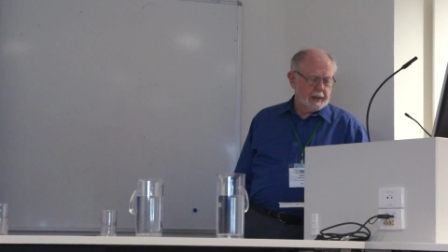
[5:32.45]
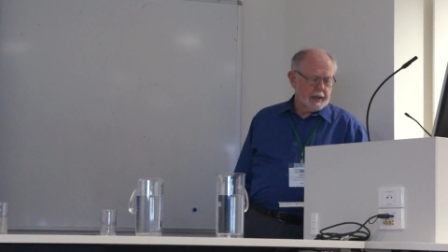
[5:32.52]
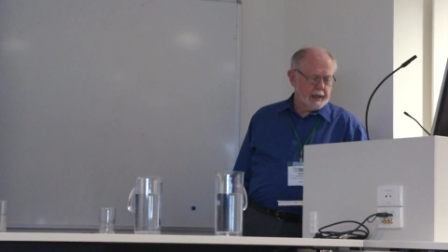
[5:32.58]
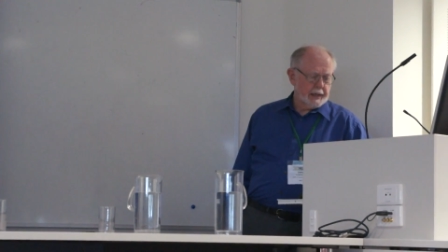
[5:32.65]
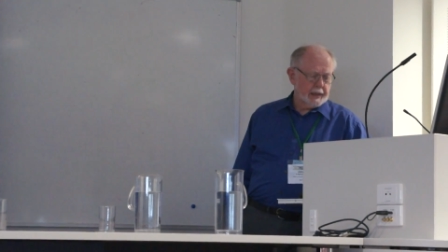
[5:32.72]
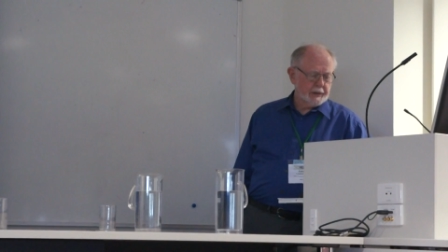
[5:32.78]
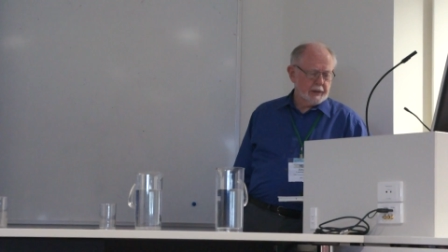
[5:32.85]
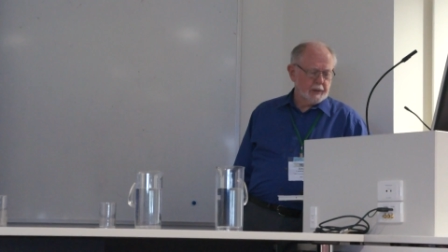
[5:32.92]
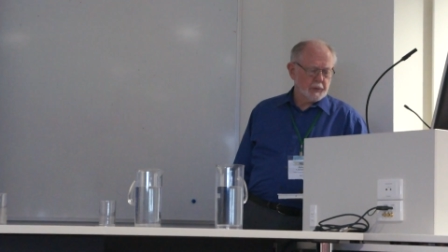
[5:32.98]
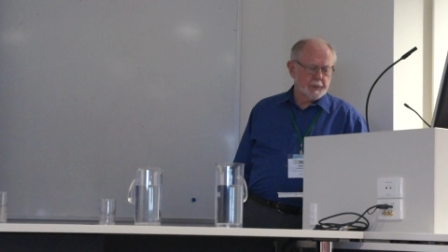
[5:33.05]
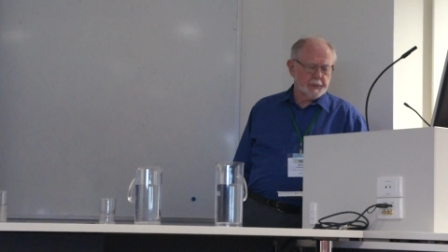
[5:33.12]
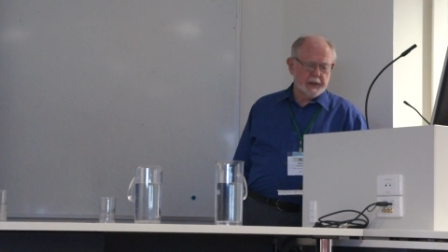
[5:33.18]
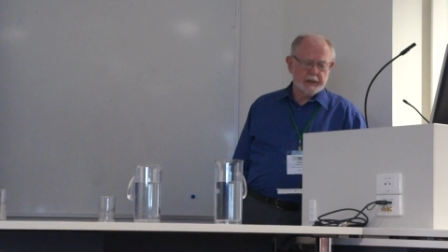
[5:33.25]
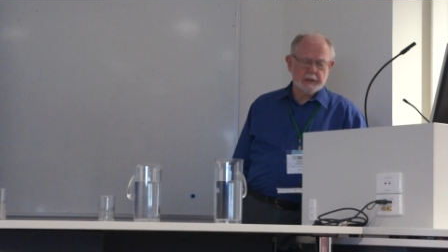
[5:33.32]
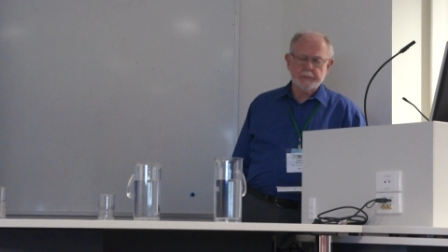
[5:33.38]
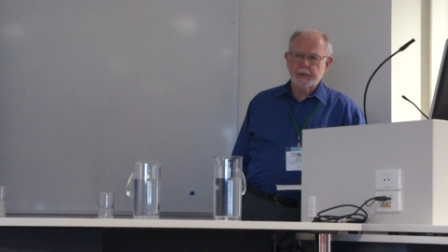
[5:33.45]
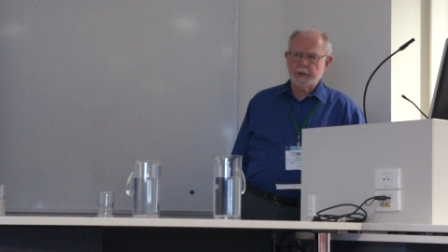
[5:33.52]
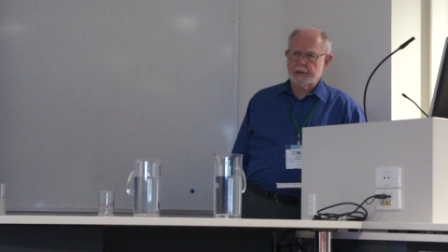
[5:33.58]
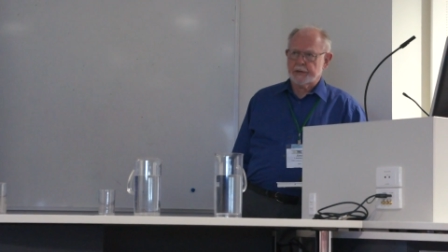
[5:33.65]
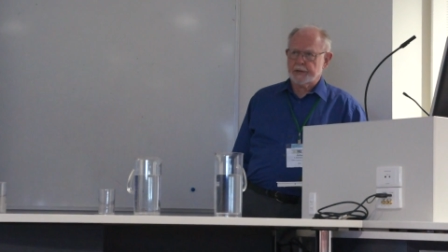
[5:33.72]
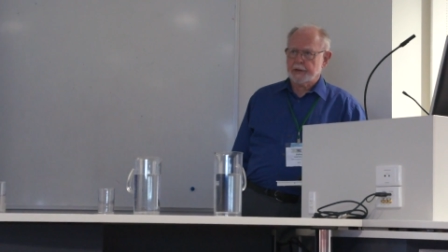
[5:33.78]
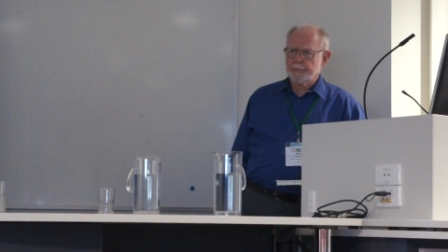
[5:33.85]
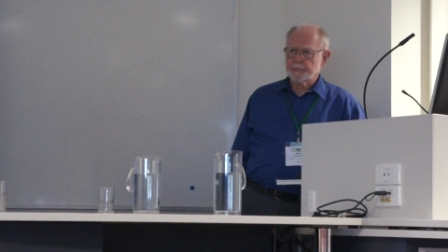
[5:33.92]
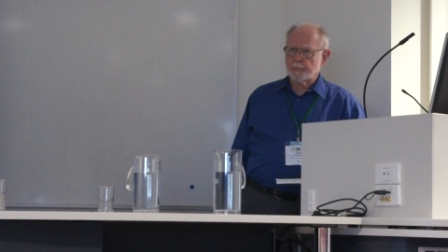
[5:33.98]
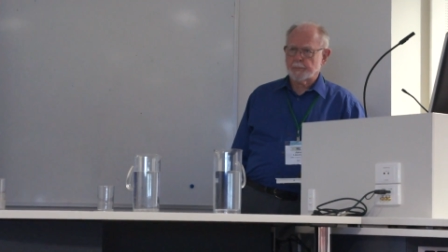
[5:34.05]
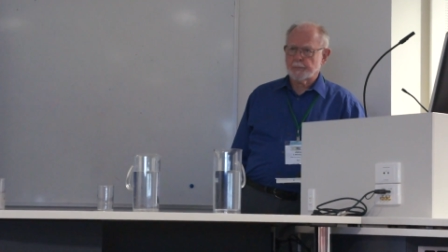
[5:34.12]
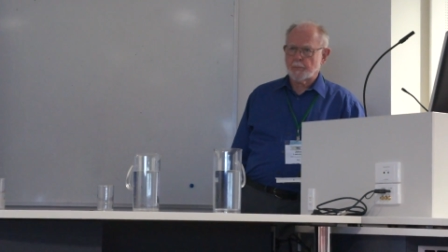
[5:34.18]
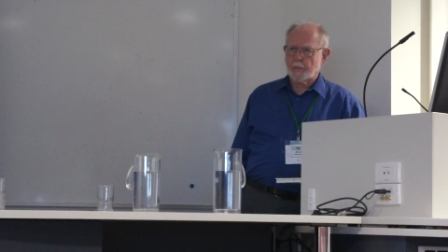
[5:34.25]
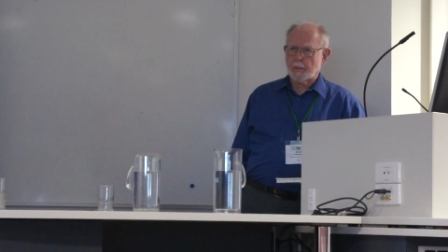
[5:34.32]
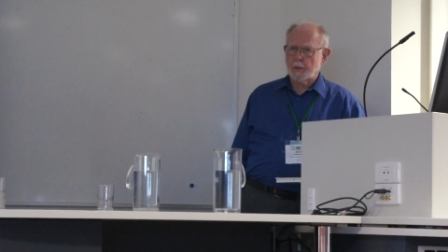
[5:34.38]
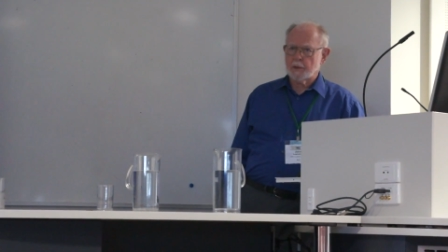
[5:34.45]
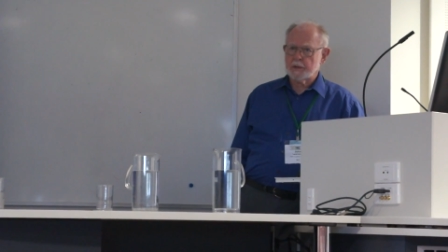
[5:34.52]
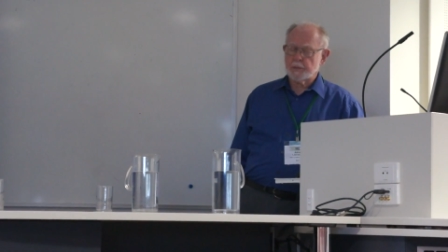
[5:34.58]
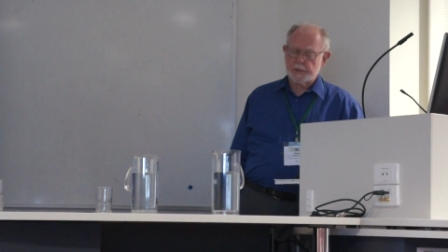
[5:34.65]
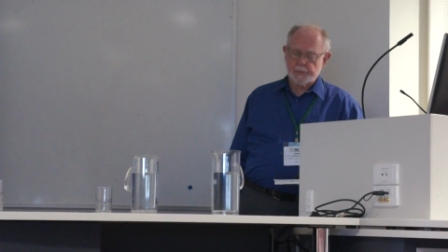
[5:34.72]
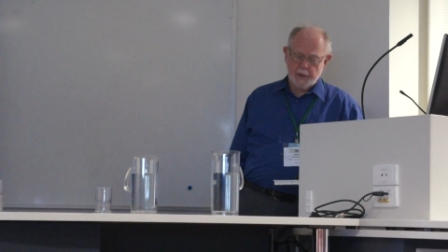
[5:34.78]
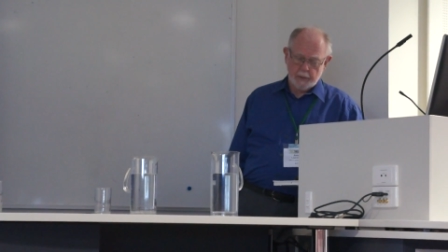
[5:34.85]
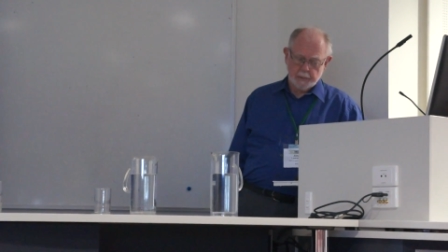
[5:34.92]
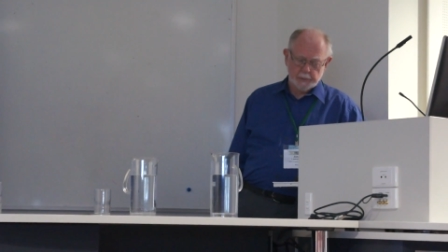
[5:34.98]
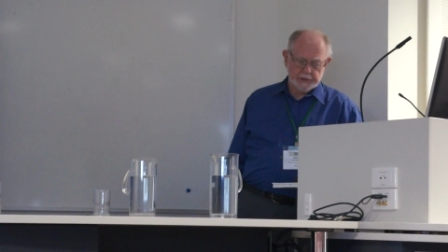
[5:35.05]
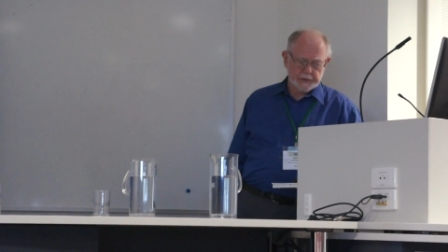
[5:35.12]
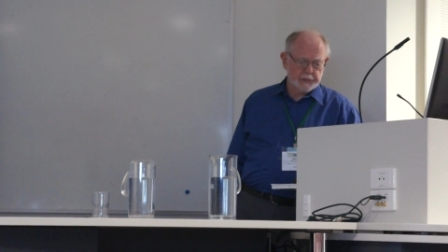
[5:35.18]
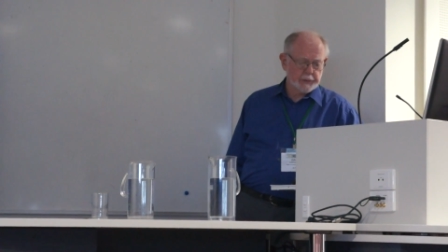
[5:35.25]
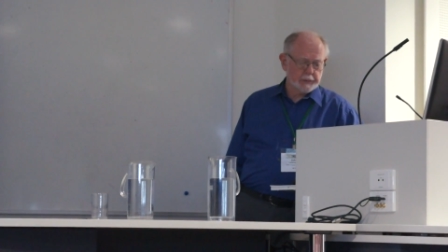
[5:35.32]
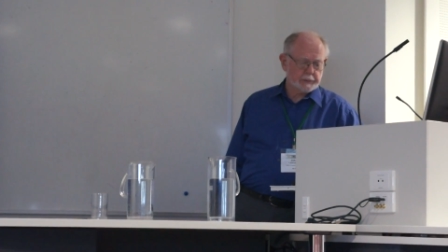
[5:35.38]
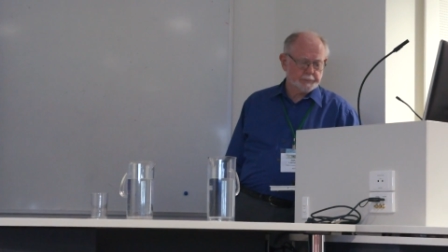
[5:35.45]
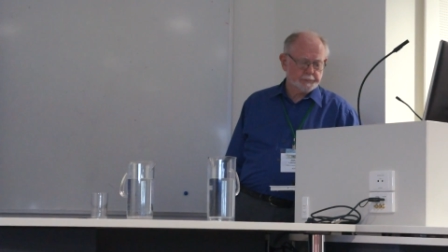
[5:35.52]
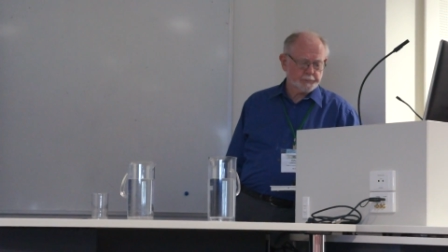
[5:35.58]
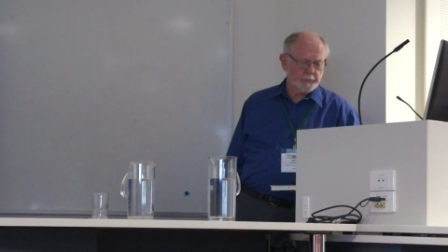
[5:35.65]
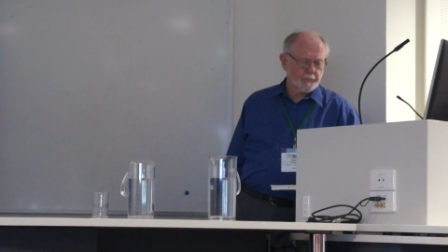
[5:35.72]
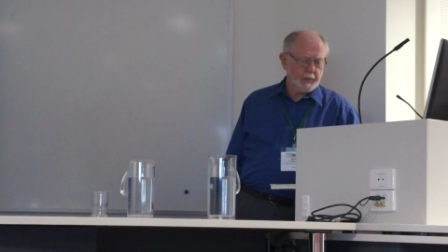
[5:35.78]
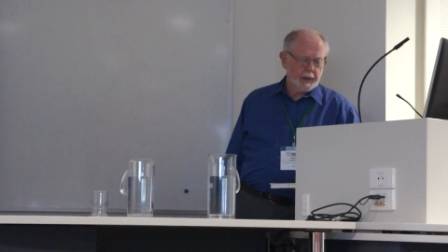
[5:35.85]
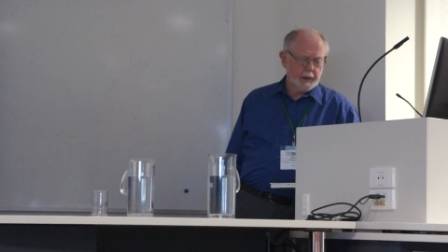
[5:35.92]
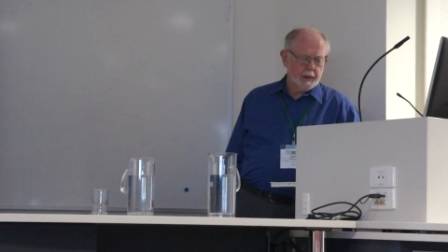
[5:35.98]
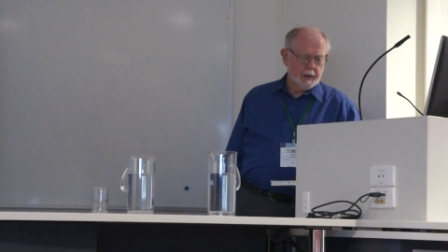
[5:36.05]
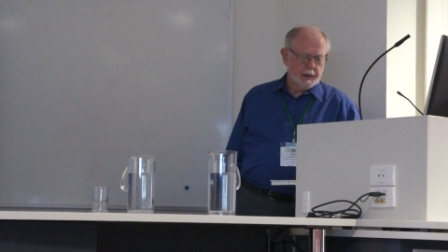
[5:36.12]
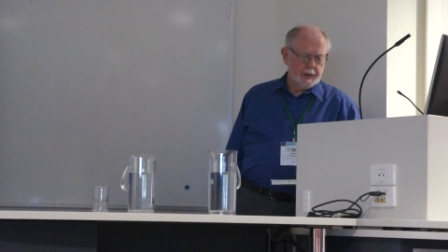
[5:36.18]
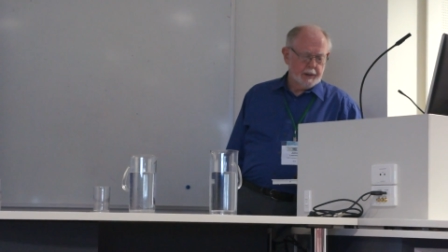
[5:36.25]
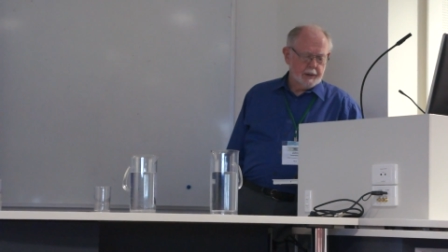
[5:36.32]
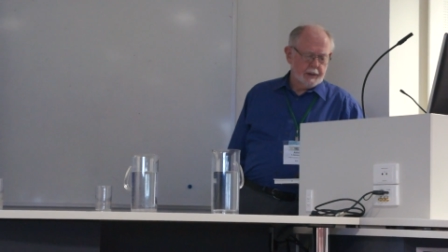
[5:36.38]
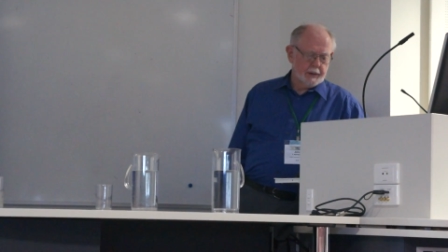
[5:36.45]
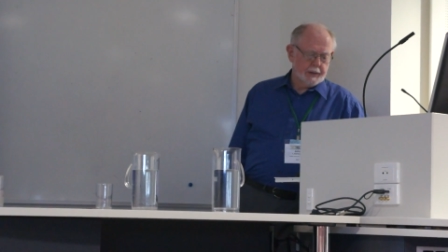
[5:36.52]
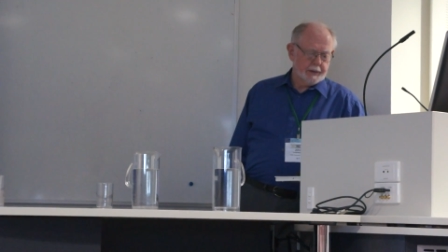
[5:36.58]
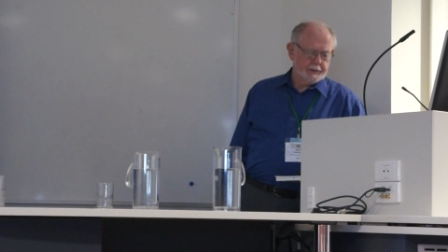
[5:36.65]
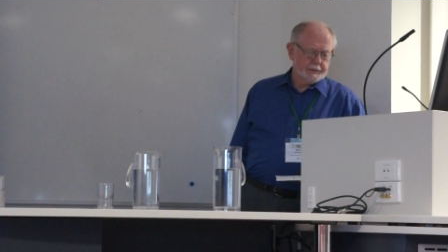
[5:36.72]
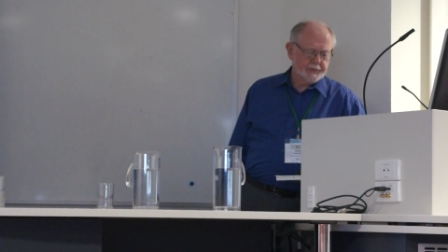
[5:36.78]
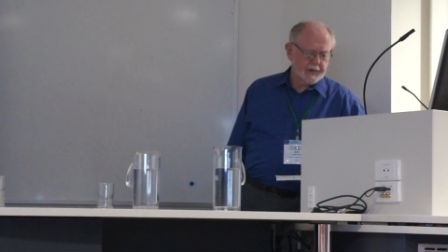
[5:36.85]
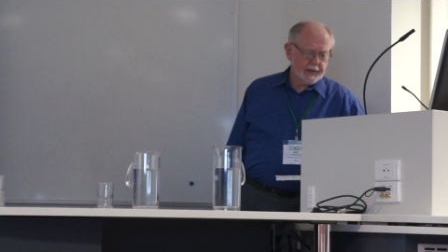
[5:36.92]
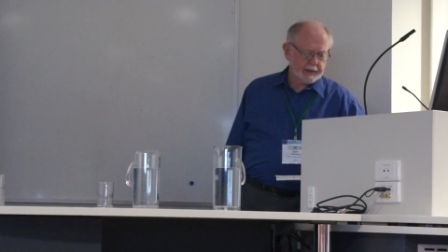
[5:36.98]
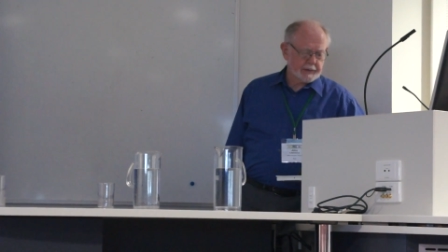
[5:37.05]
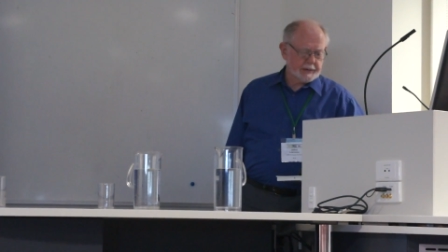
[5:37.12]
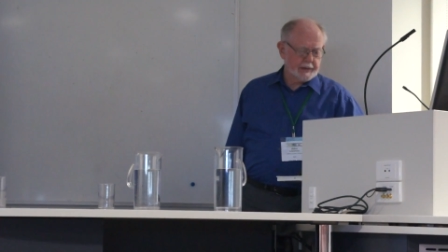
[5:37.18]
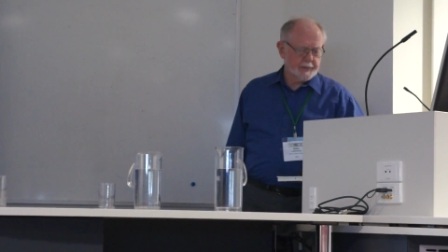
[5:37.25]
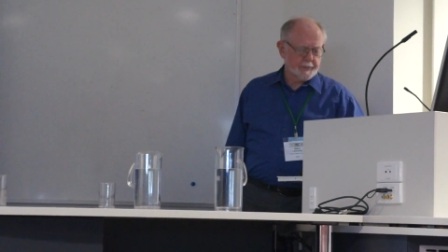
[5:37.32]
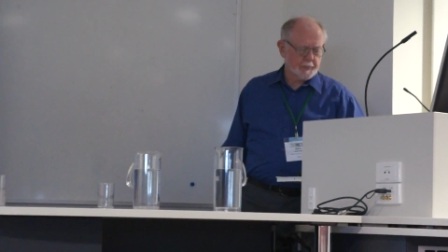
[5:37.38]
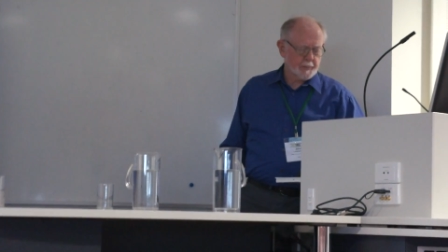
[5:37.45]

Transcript: and repeatability, which was probably true. In fact,